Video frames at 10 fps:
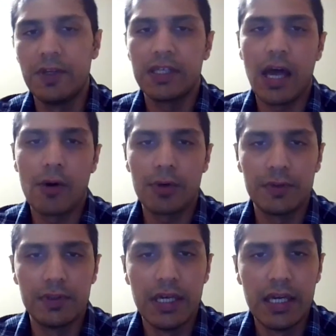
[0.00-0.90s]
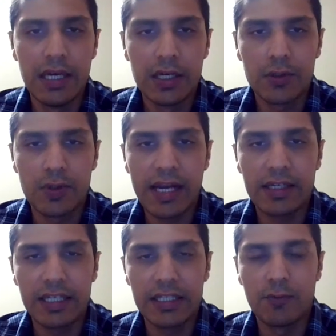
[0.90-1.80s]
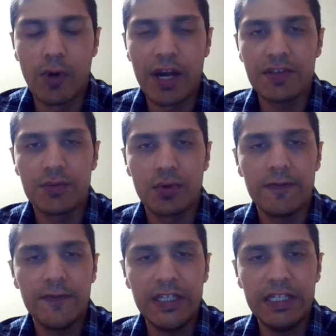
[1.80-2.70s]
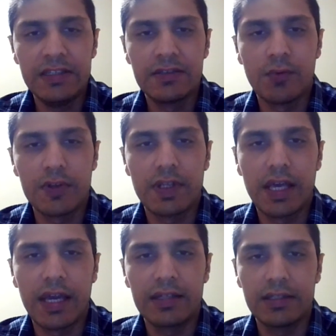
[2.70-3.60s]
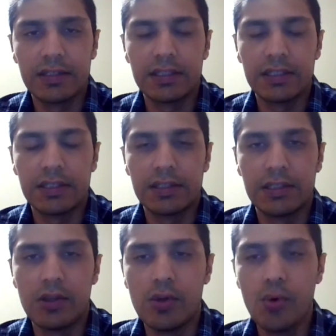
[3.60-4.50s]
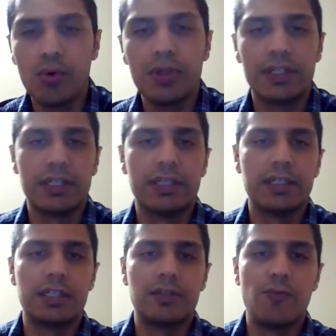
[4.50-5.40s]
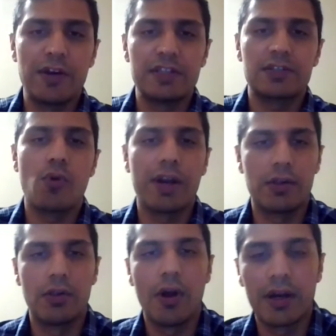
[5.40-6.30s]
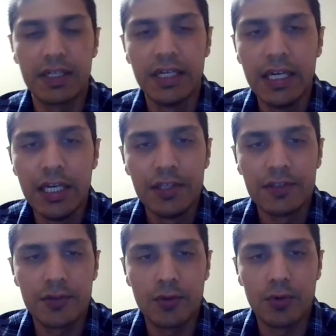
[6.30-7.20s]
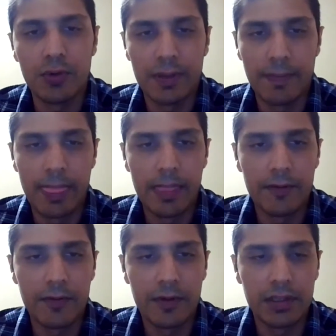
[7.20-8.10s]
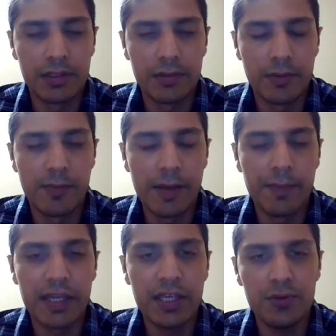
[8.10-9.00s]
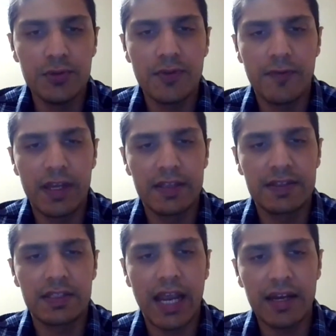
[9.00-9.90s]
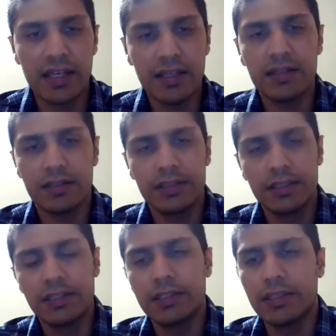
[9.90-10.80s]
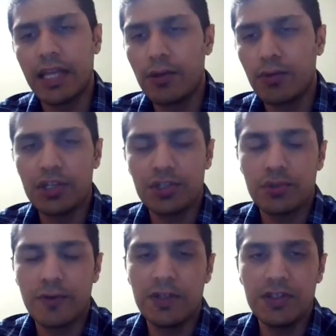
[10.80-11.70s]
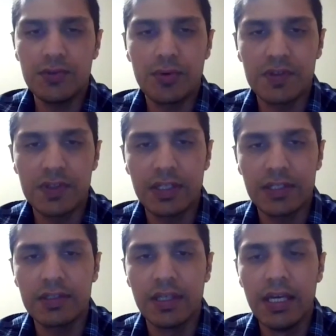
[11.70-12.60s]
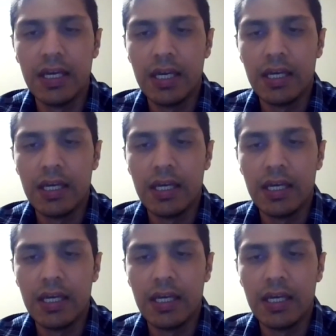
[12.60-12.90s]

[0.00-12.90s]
we encountered with collecting VirusTotal feeds was that the load varies quite a lot. So by making use of a static allocation of resources,